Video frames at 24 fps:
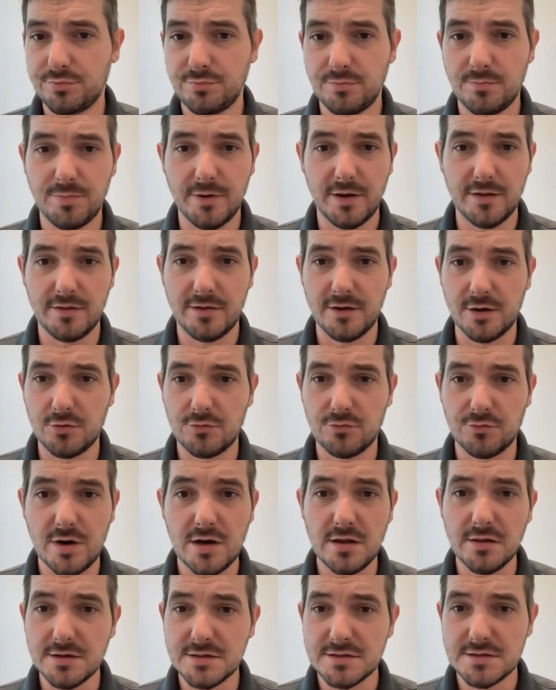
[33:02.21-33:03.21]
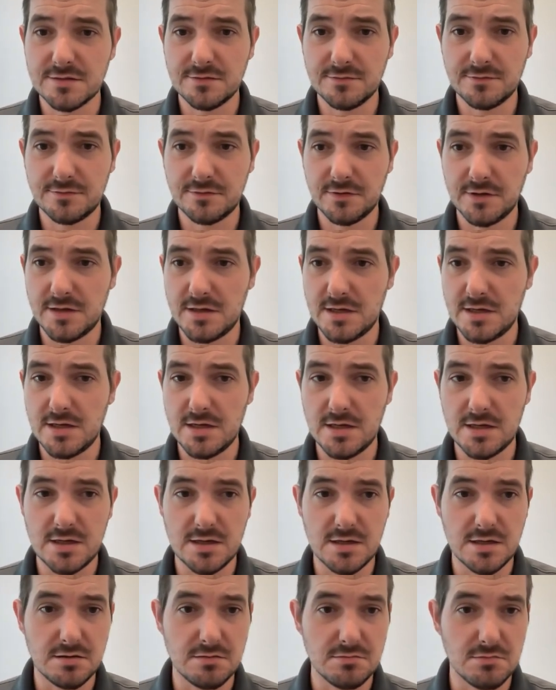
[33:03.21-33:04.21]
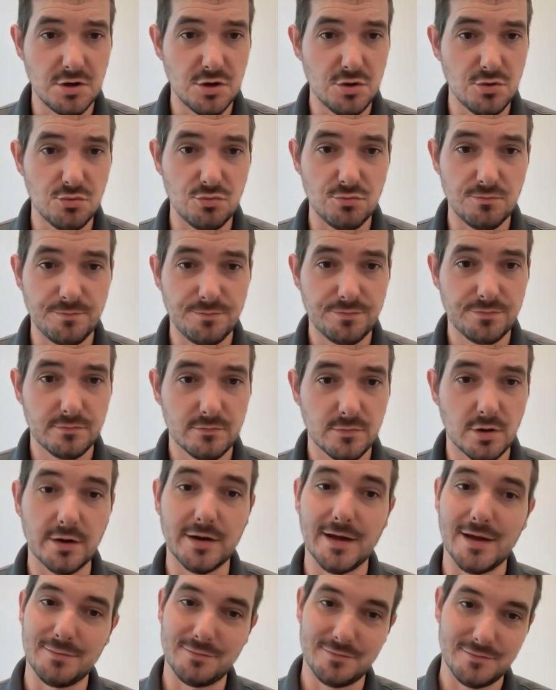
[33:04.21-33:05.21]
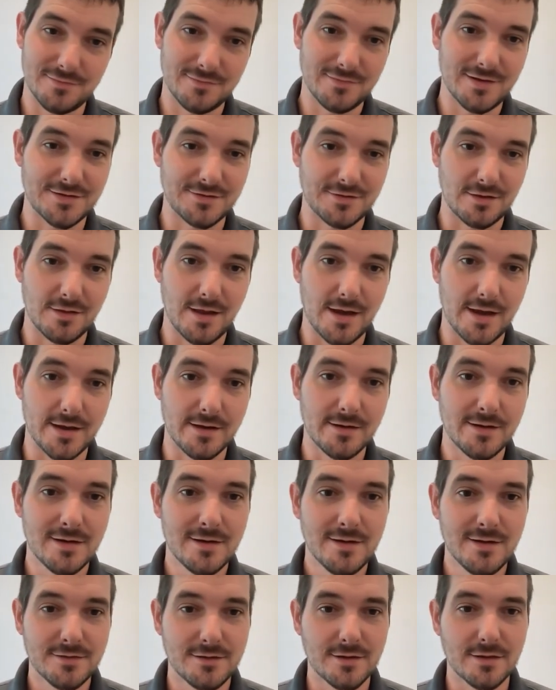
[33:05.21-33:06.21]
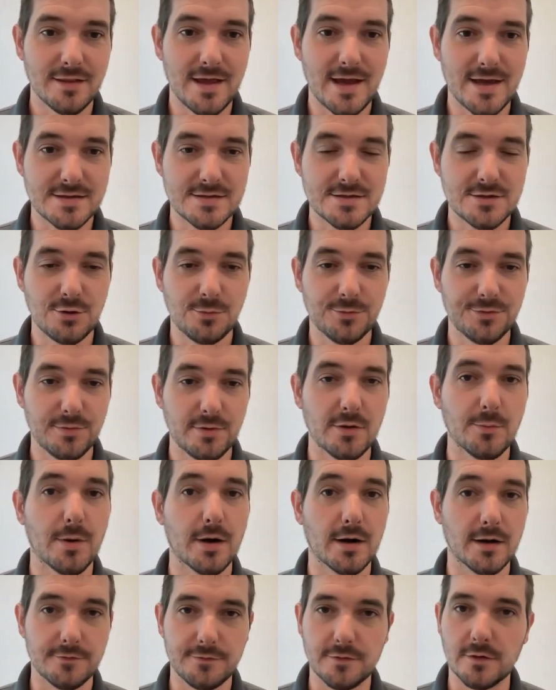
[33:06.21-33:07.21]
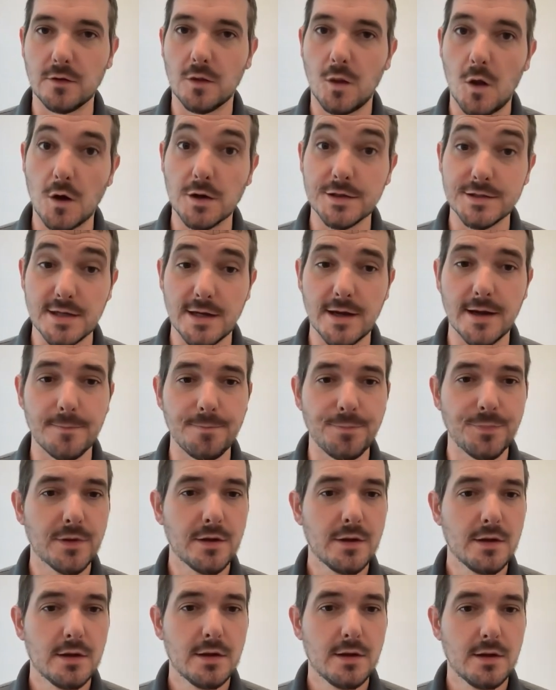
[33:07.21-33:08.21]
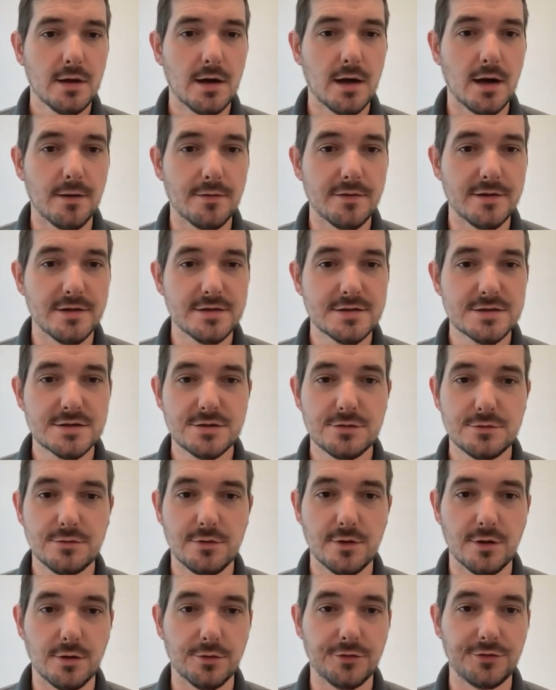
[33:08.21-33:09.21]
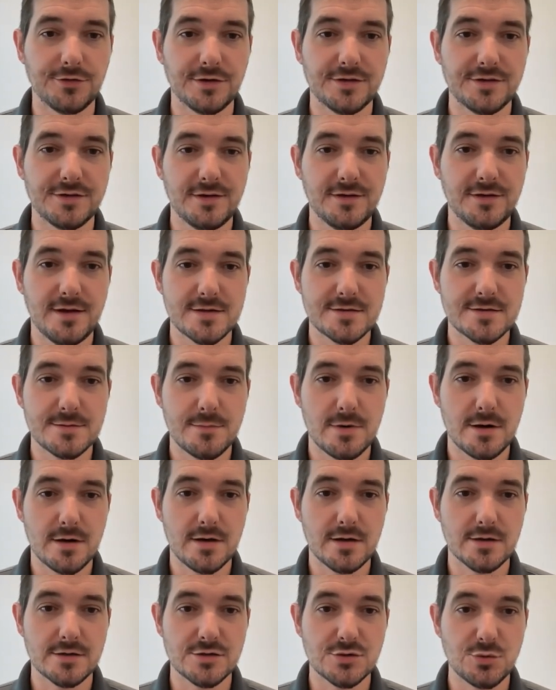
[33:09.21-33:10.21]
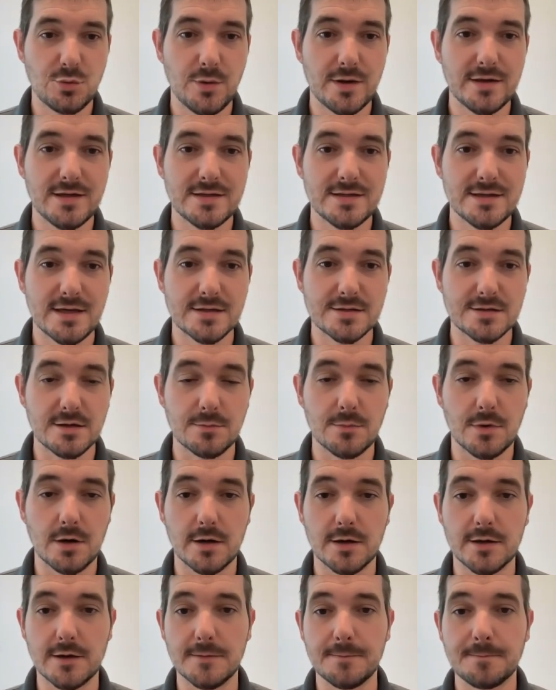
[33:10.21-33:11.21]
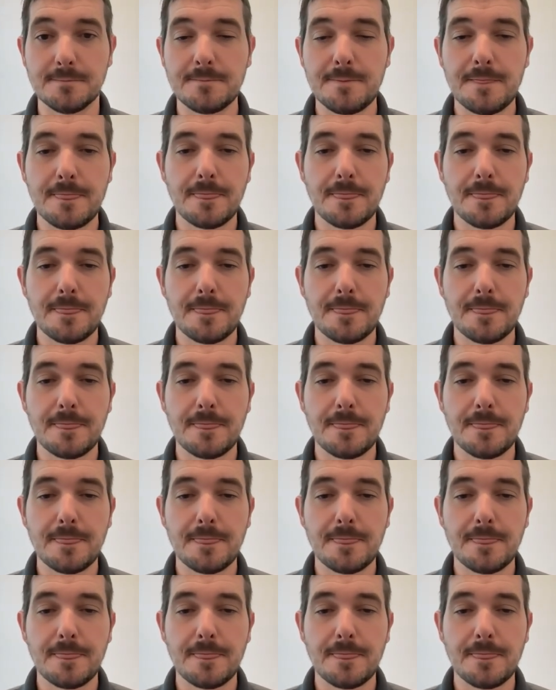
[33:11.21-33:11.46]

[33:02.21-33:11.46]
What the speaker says: but they're relatively new. Okay, that's a lie. The last homes went on the market for a long time. These two, though, 16 days on market and 20 days on market.